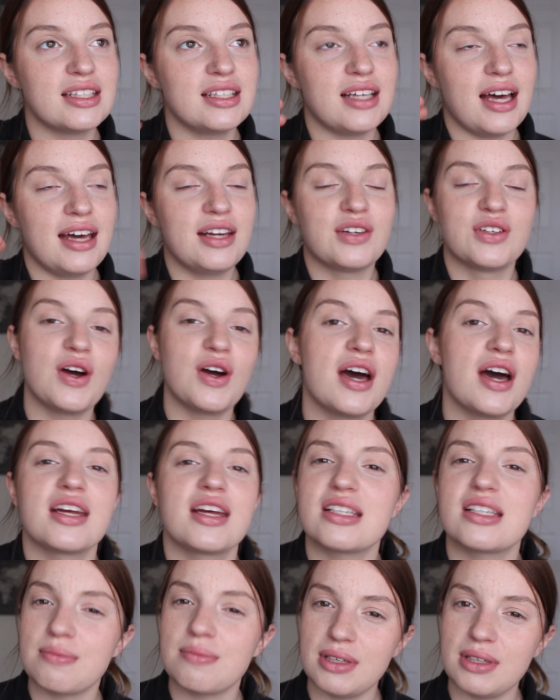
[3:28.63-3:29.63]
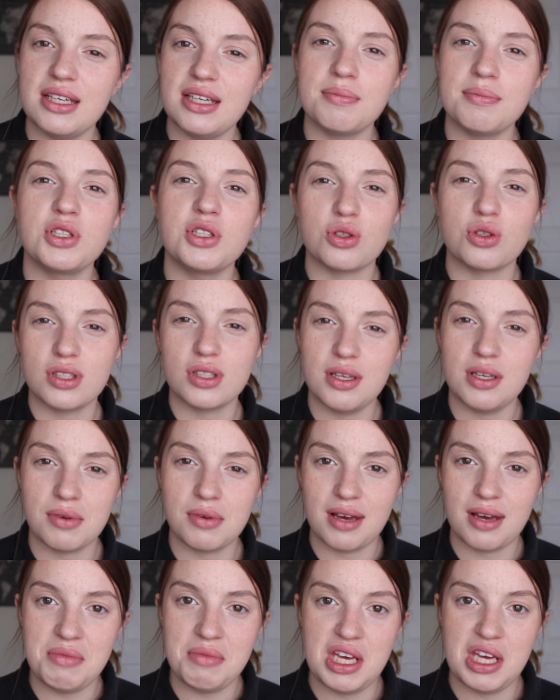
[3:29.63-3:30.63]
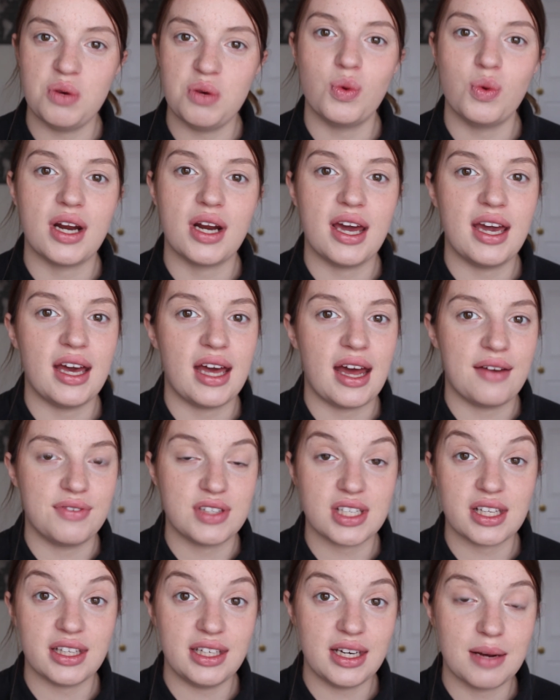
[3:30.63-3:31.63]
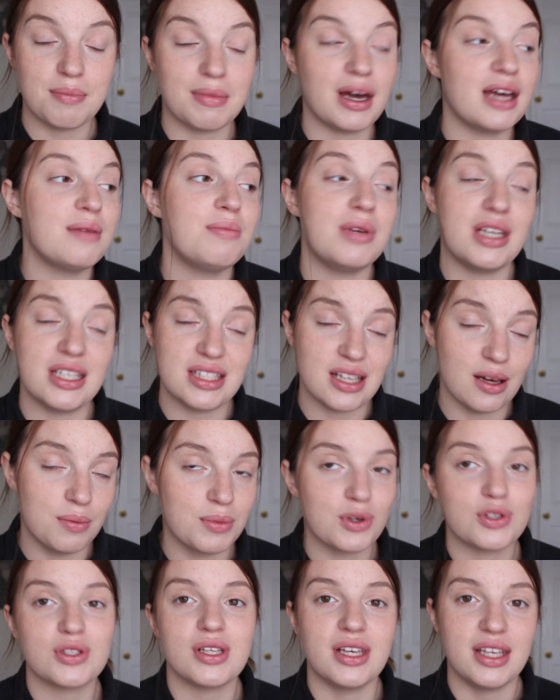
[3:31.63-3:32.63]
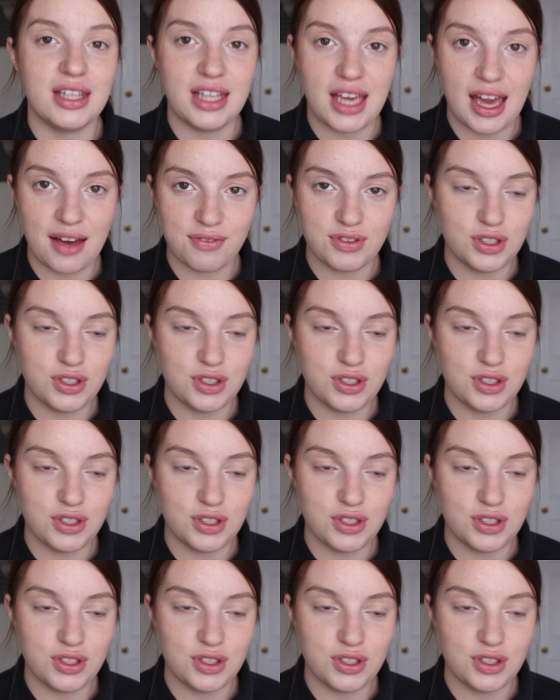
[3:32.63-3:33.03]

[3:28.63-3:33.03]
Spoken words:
I don't know how to explain it, but you'll see what I mean when I have to clean up mine, because I'll most likely have to.